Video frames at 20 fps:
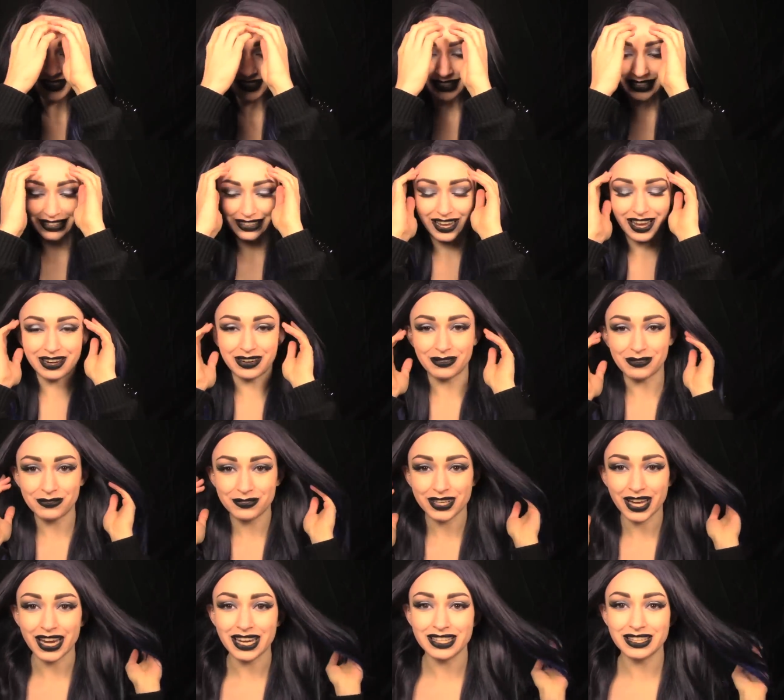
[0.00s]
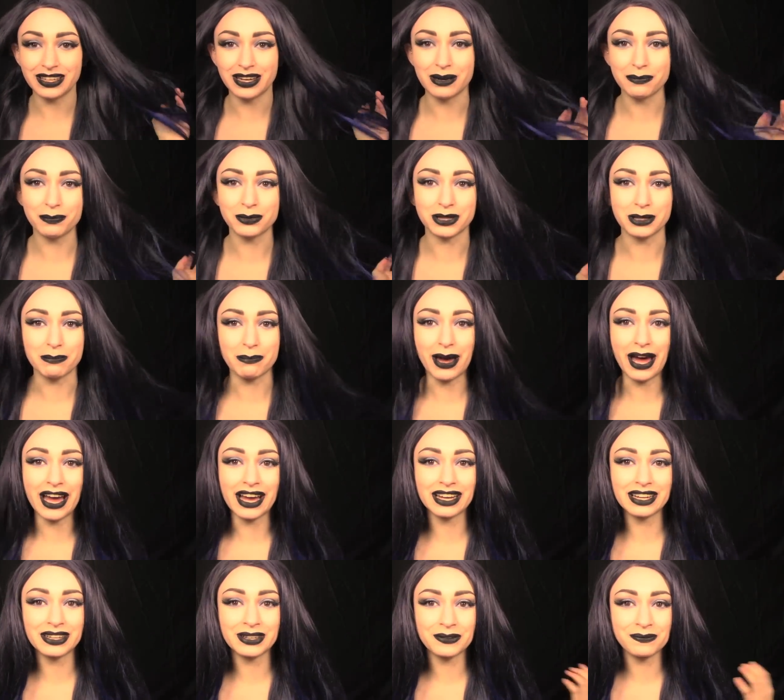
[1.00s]
to kind of tighten it up with the
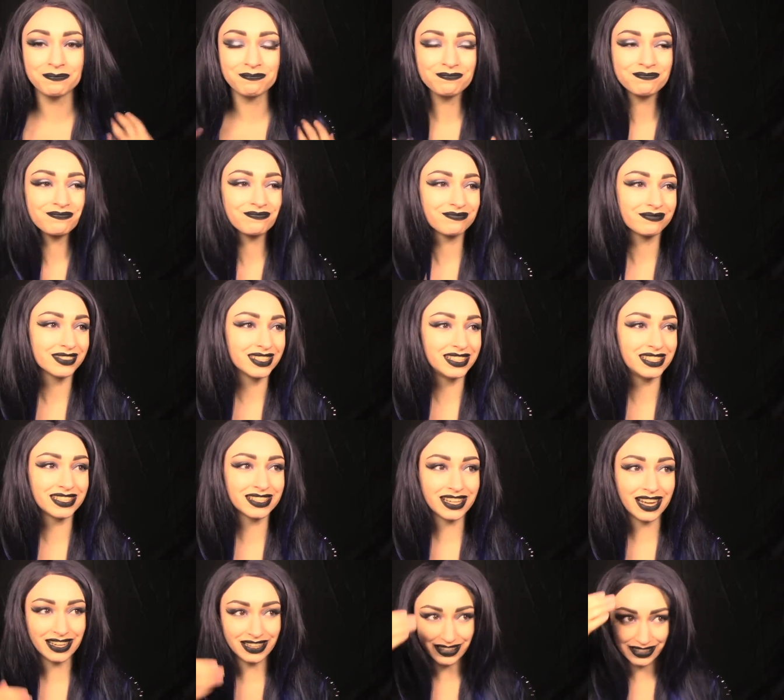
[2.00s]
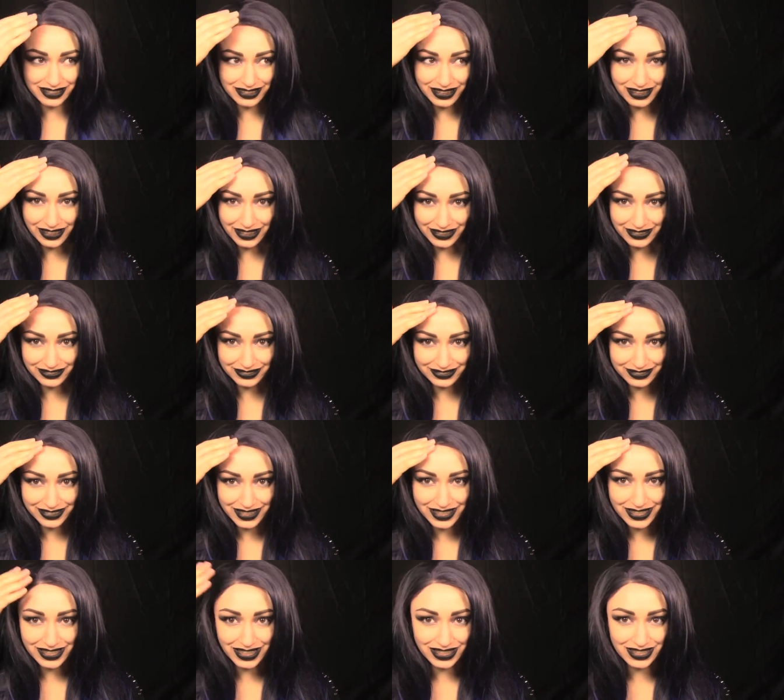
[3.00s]
back, he just kind of, you know,
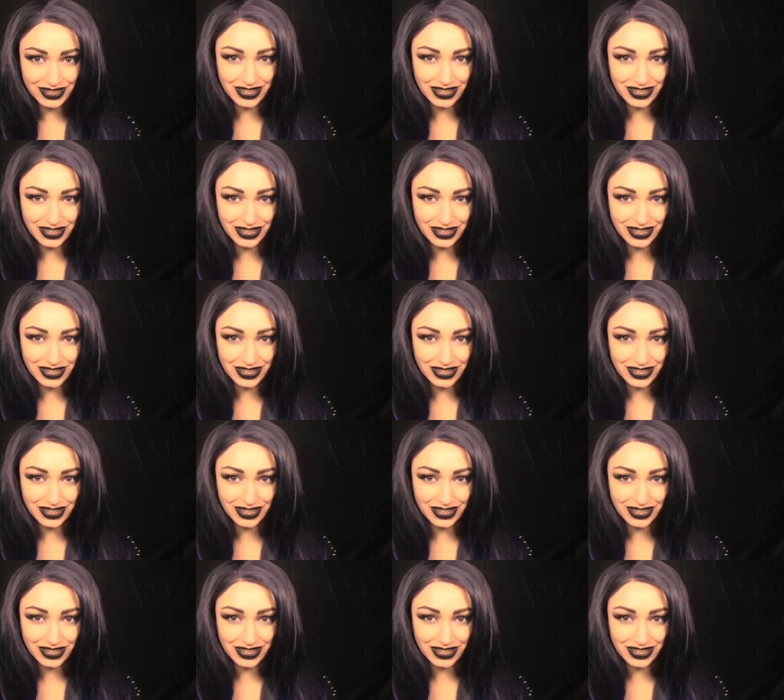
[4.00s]
sticks